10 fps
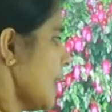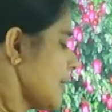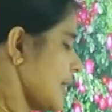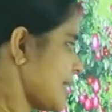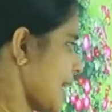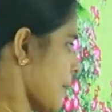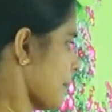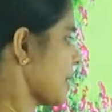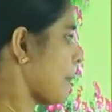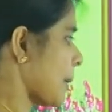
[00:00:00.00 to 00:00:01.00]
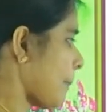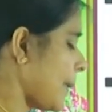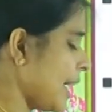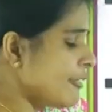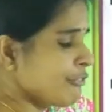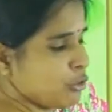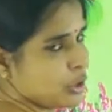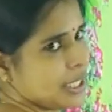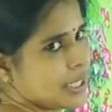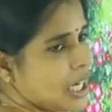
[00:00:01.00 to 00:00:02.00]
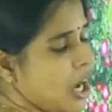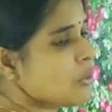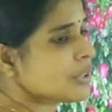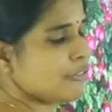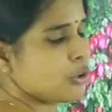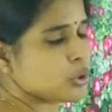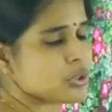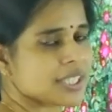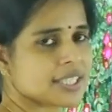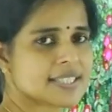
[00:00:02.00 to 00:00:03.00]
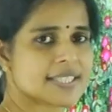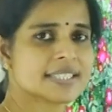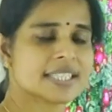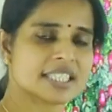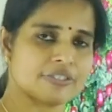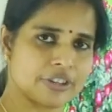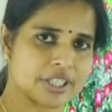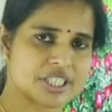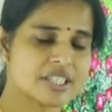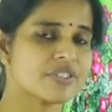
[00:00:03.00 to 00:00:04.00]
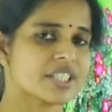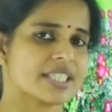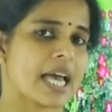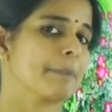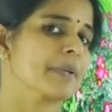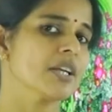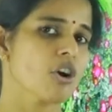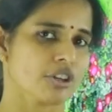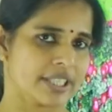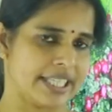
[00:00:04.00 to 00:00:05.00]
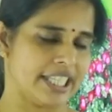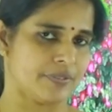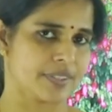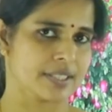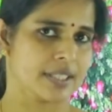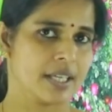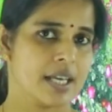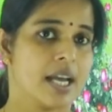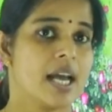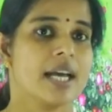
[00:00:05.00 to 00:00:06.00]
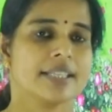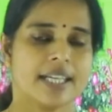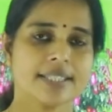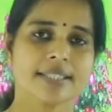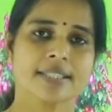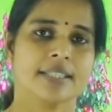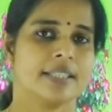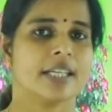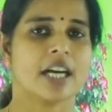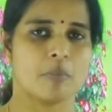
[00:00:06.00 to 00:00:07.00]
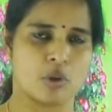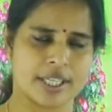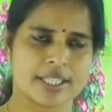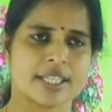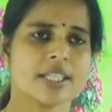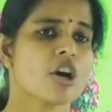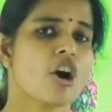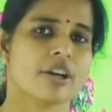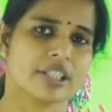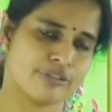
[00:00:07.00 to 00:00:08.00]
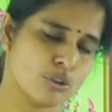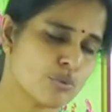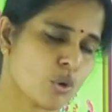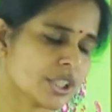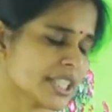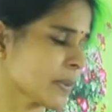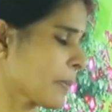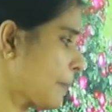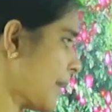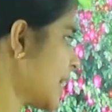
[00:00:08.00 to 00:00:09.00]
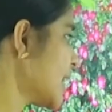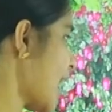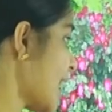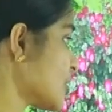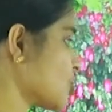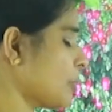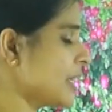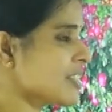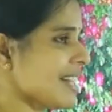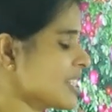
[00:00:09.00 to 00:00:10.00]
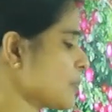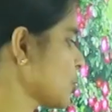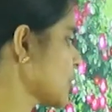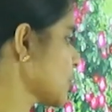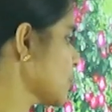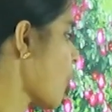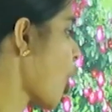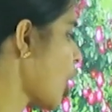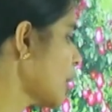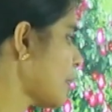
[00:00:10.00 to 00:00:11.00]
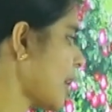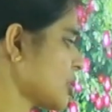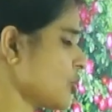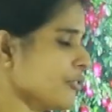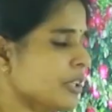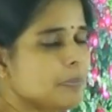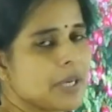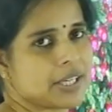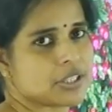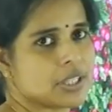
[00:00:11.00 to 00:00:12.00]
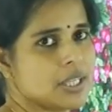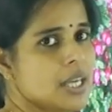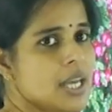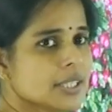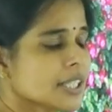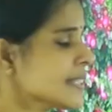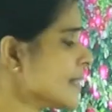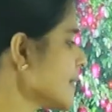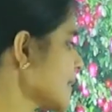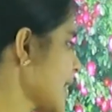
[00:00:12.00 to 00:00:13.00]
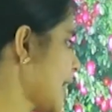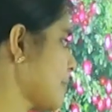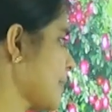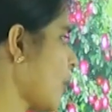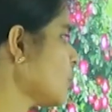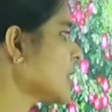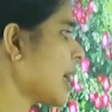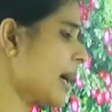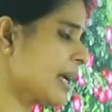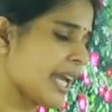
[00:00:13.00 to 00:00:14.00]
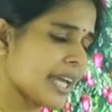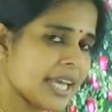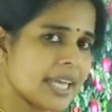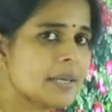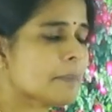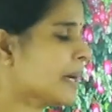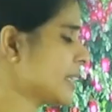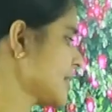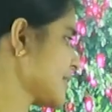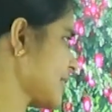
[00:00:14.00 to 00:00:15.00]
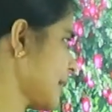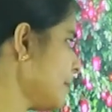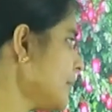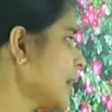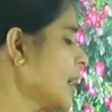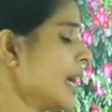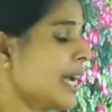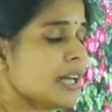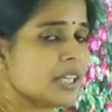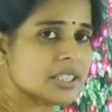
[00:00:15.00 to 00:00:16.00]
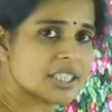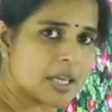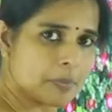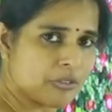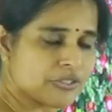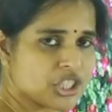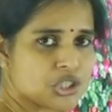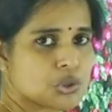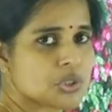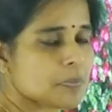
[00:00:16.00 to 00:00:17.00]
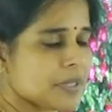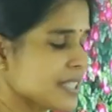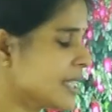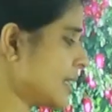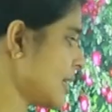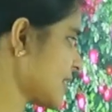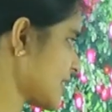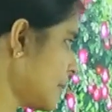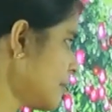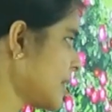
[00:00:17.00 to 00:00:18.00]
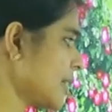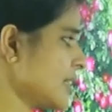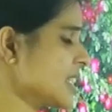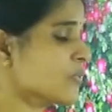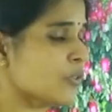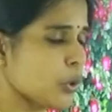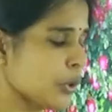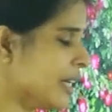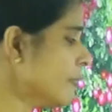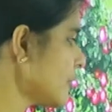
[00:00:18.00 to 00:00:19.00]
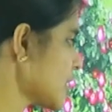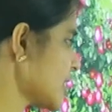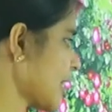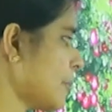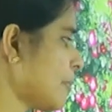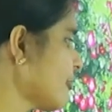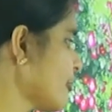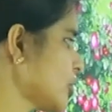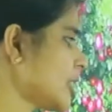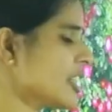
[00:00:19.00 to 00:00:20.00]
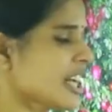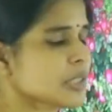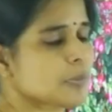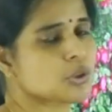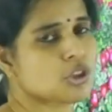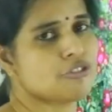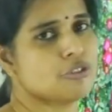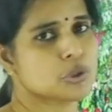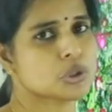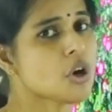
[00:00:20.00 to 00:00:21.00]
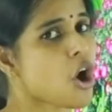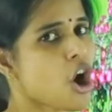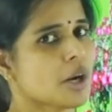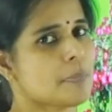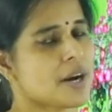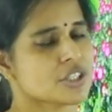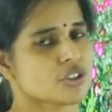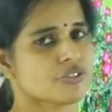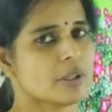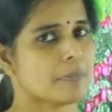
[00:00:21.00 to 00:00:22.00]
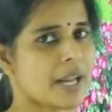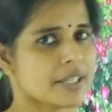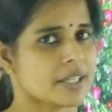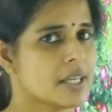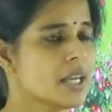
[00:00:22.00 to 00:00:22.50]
The same, the prepared food. Now, the photosynthesis is the function which is happening on the leaves. Thus, the carbohydrate or the food what is prepared has to be transported to all parts of the plant. This is helped out again by the stem. Another type of tissues present in the stem, that is phloem, which is helping for the transport of food to all parts of the plant.